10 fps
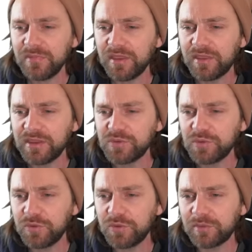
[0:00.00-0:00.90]
this
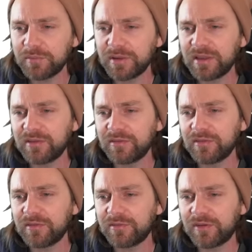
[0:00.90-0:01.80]
will be
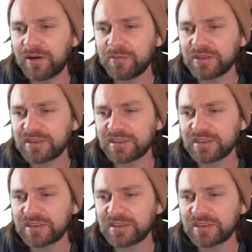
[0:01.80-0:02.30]
very much the